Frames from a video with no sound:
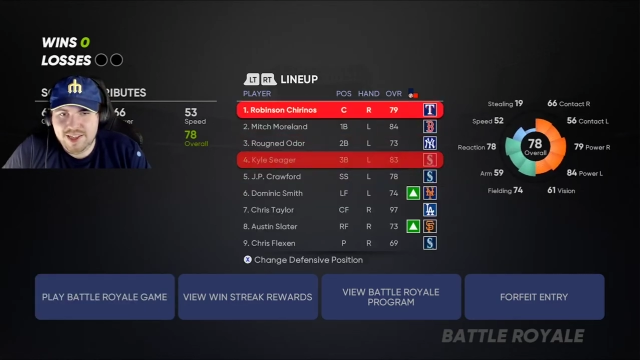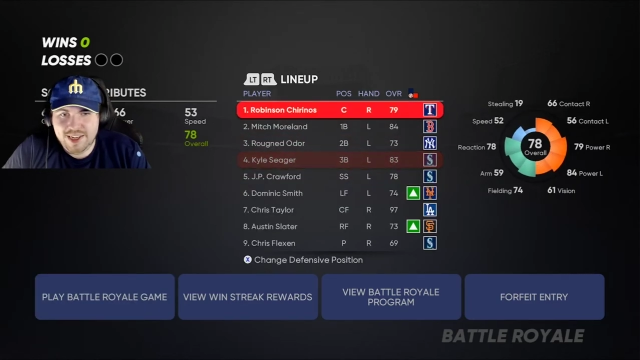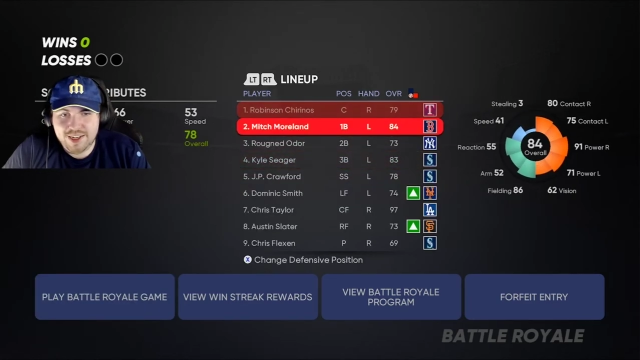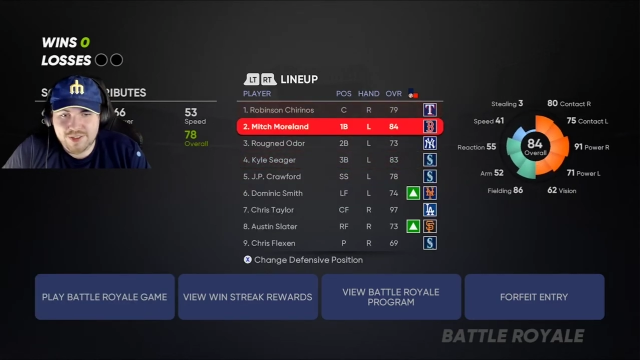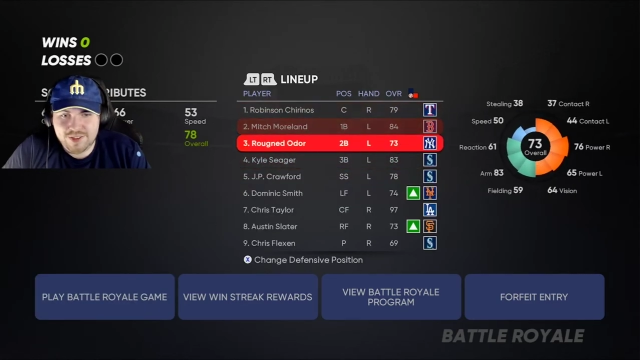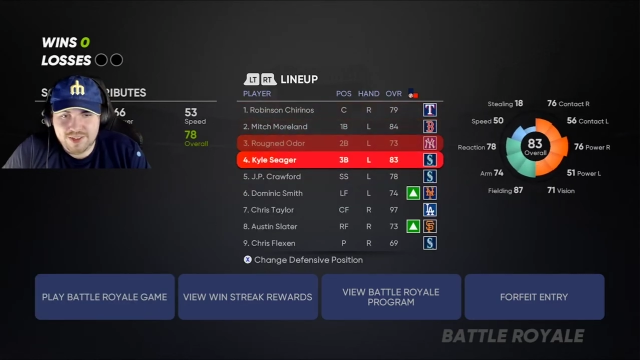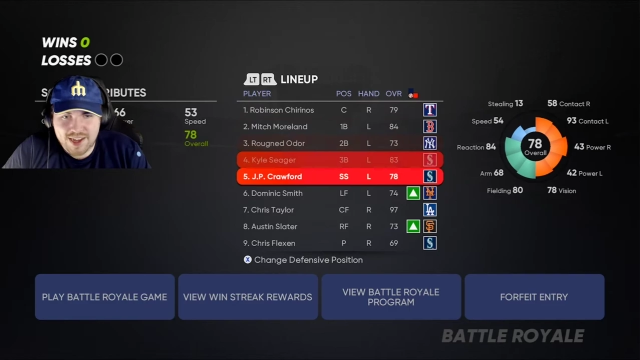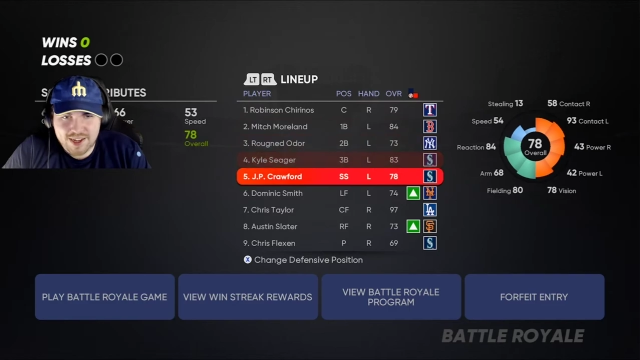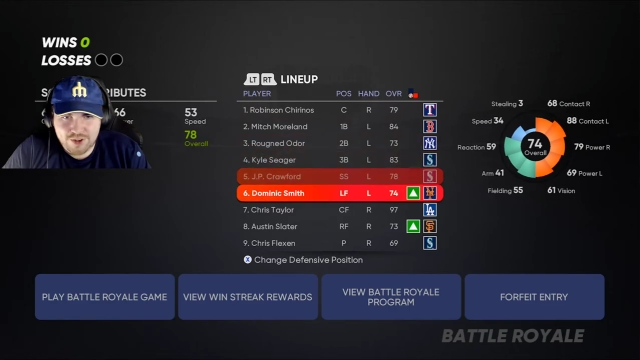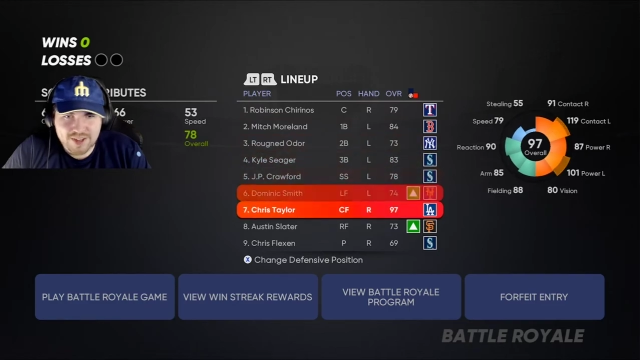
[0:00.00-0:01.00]
it is
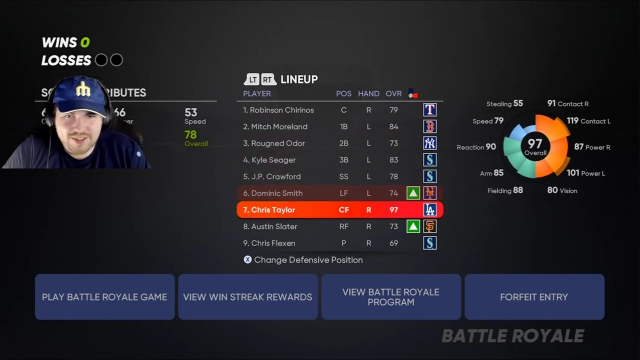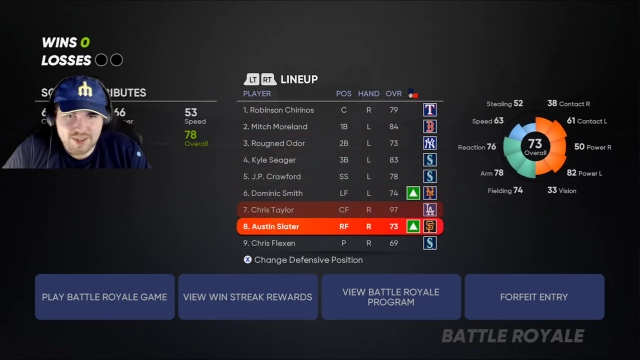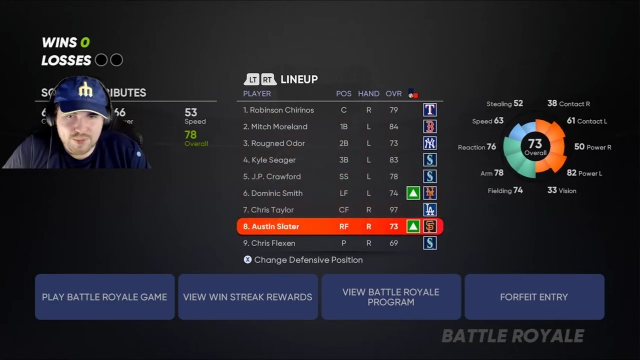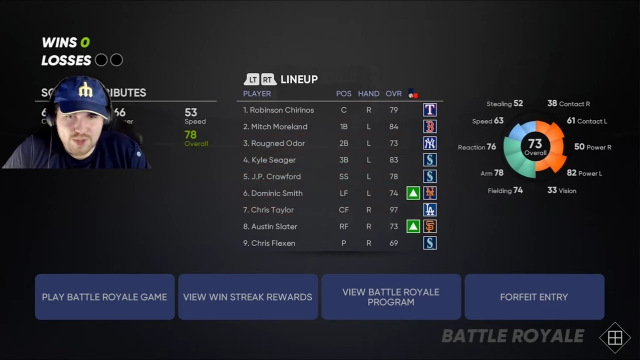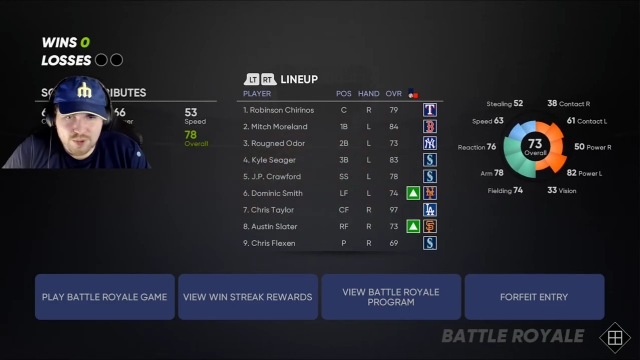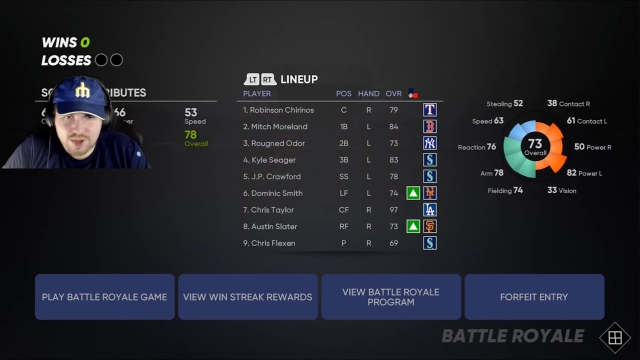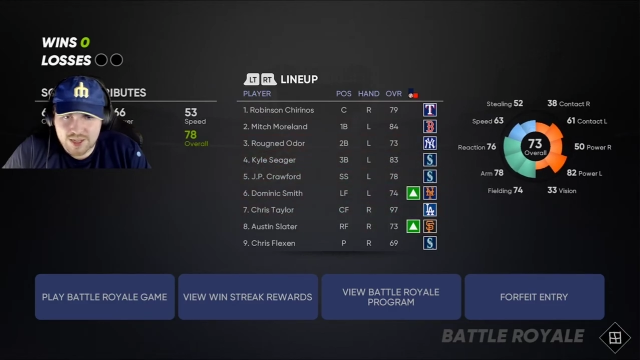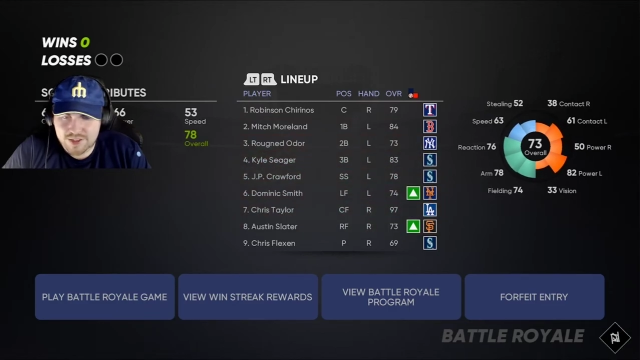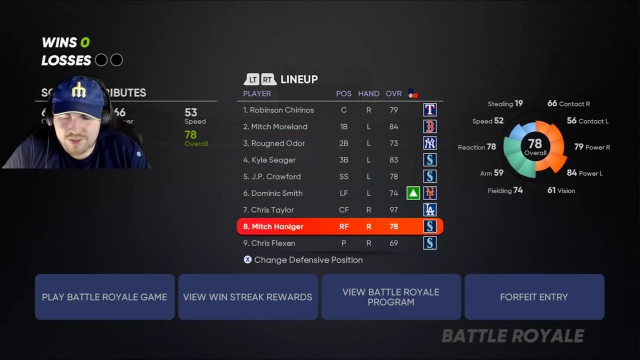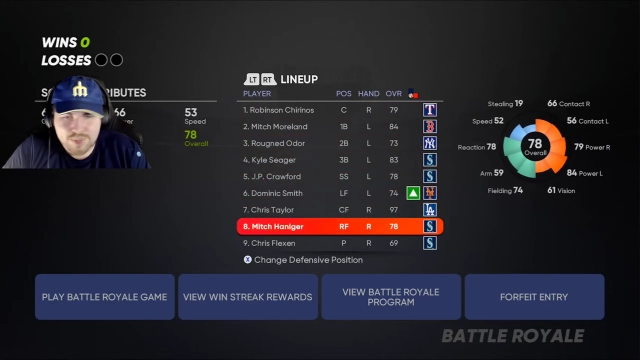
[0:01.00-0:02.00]
not a great team
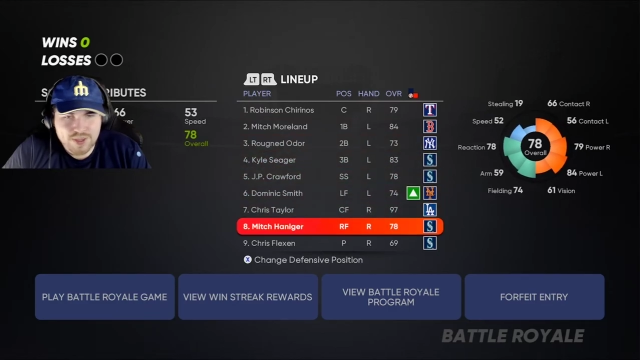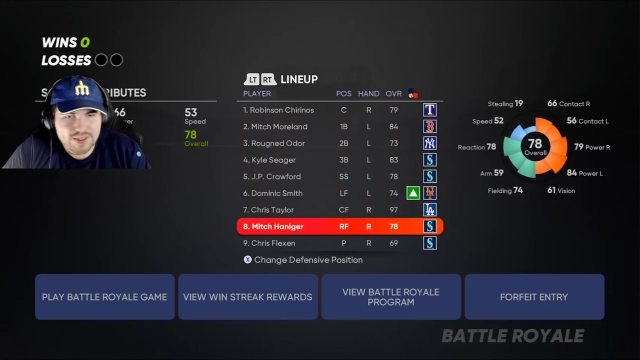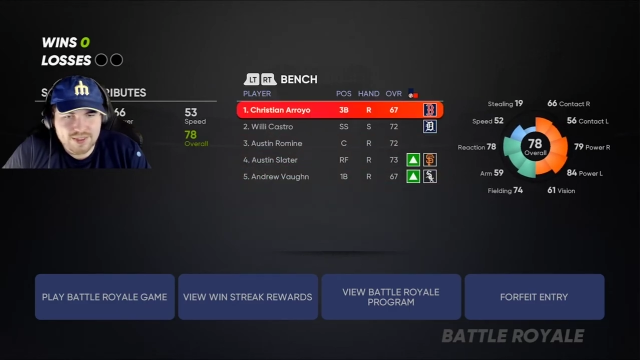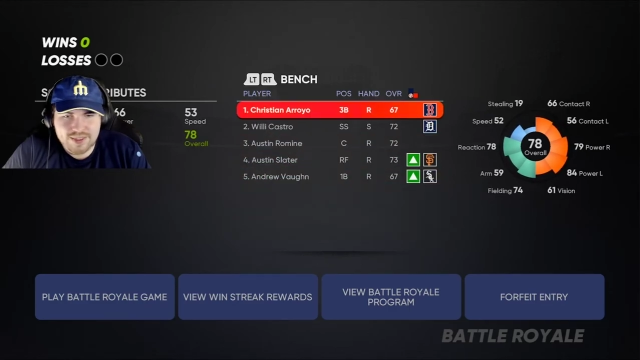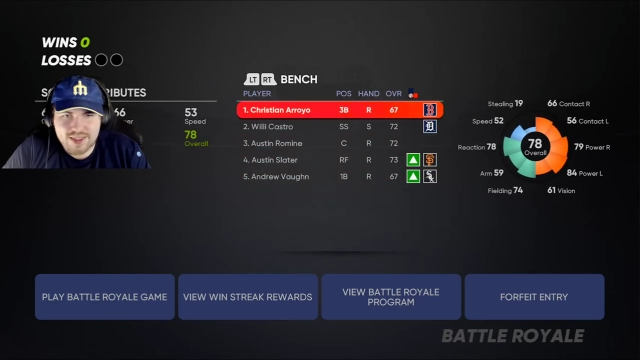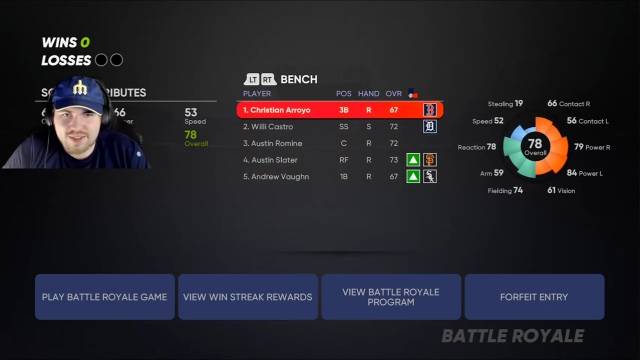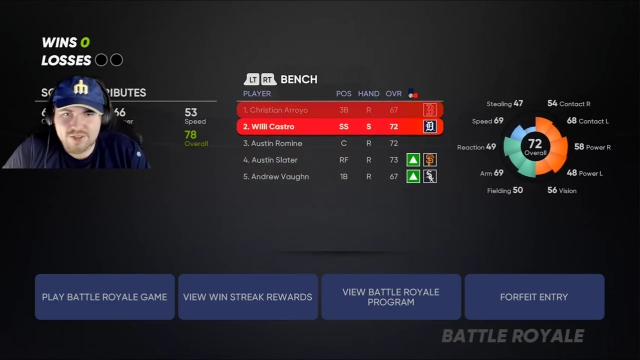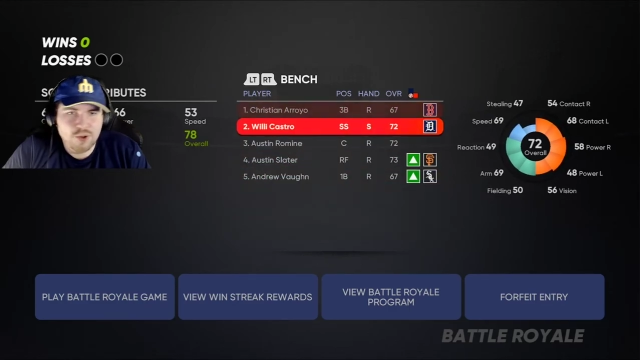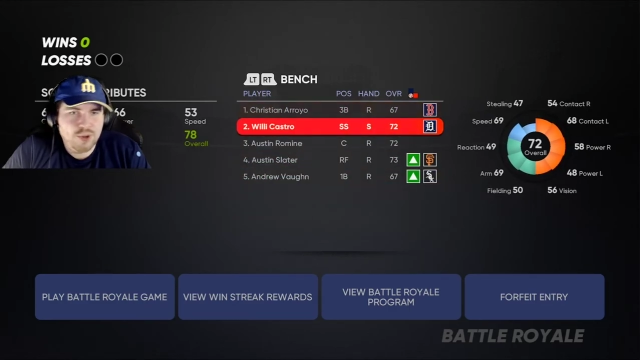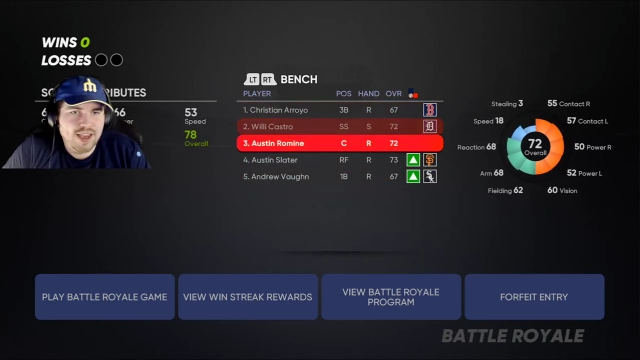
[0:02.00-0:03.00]
otherwise, but
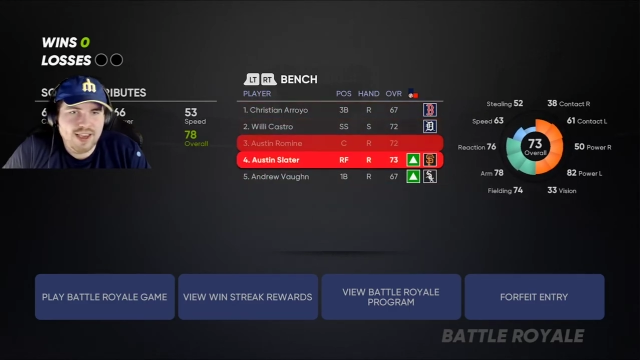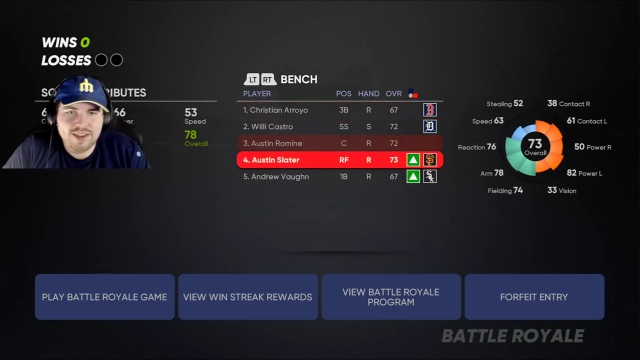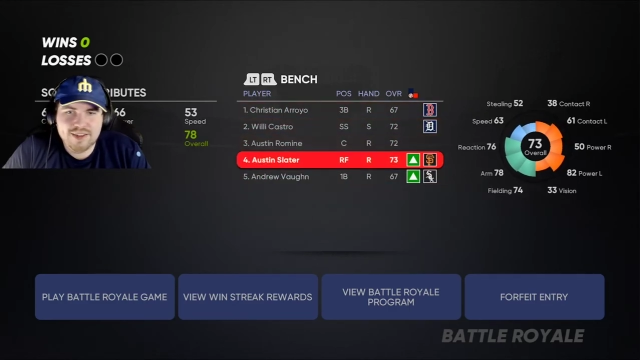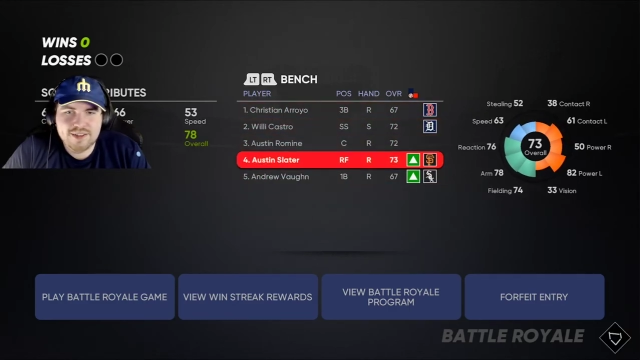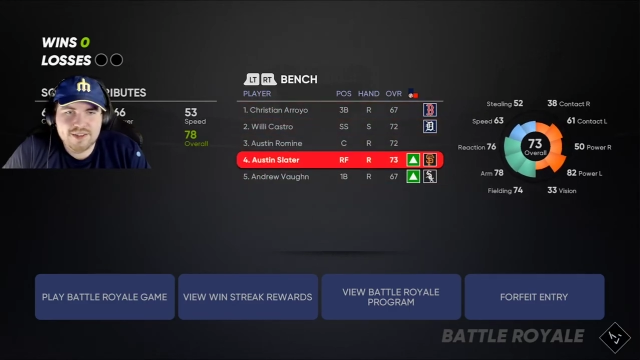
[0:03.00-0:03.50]
that's okay.